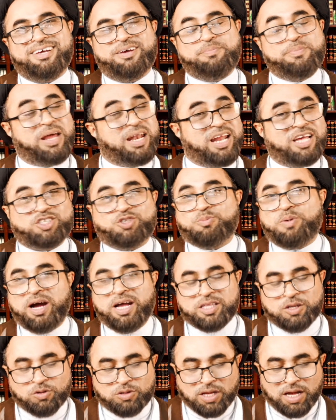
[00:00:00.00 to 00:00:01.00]
May Allah
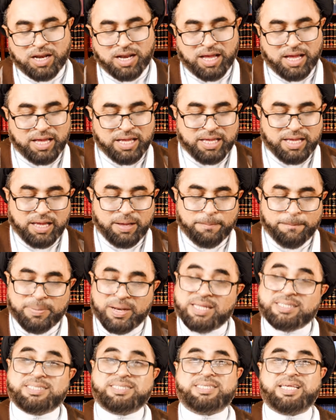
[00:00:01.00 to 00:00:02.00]
subhanahu wa ta'ala
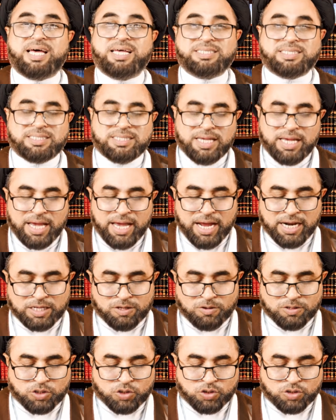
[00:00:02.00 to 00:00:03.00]
bless us
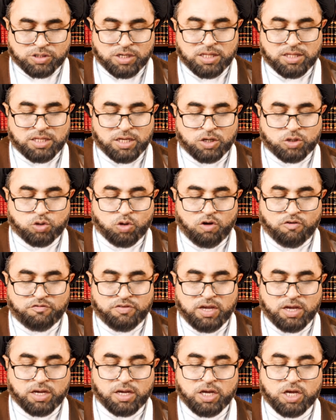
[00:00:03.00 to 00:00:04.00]
and give strength and
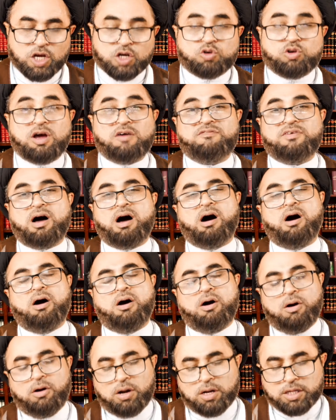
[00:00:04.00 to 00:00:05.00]
tawfiq to have
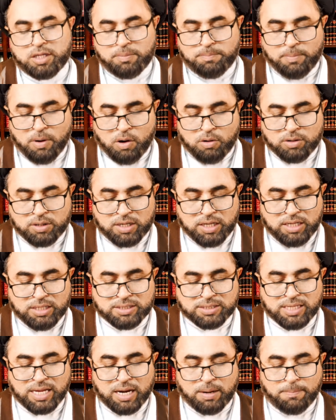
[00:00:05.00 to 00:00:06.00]
all the
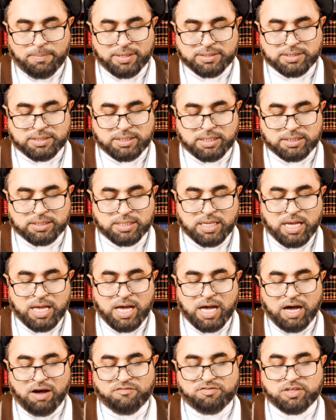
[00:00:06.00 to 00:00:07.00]
bounties and blessings
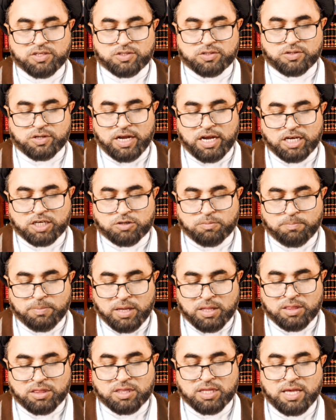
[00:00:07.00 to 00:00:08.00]
of this great
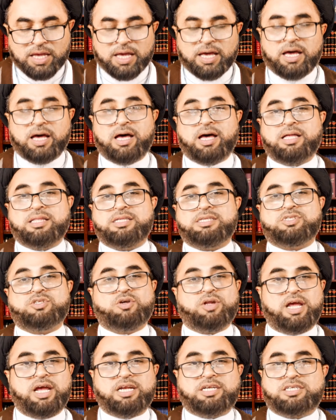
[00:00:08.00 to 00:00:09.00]
month, this
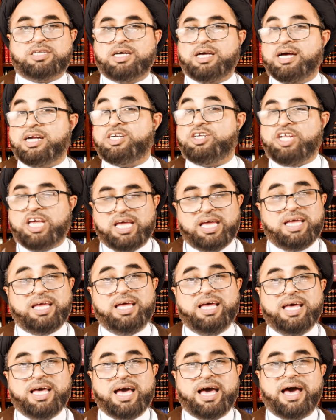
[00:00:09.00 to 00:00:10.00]
great
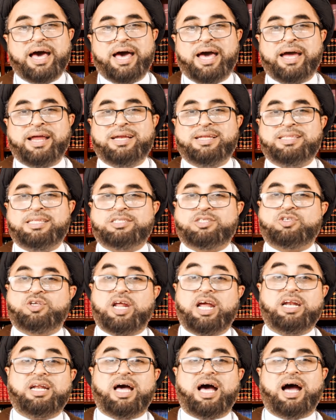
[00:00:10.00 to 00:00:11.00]
day, and this
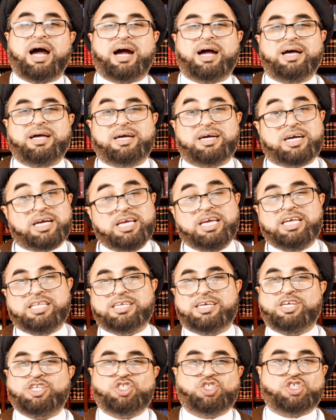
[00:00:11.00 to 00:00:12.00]
great
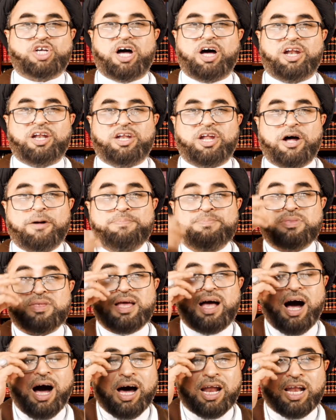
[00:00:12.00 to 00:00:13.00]
Eid, inshallah.
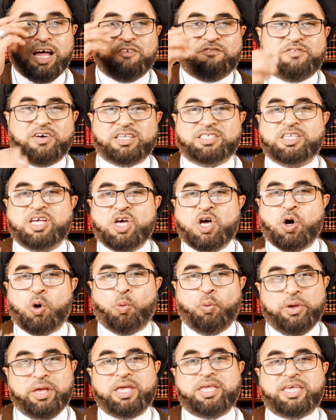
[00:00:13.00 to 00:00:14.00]
All of us,
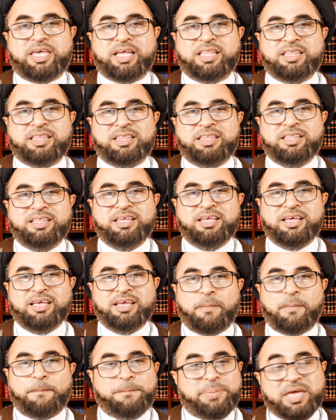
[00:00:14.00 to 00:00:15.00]
we can
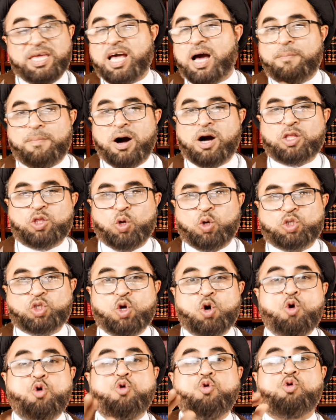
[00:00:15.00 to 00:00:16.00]
be among
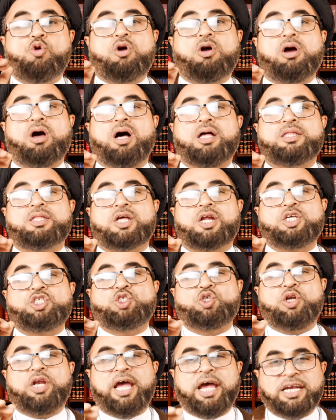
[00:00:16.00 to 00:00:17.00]
those who
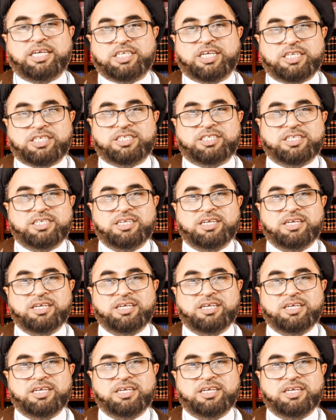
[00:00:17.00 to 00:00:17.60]
congratulated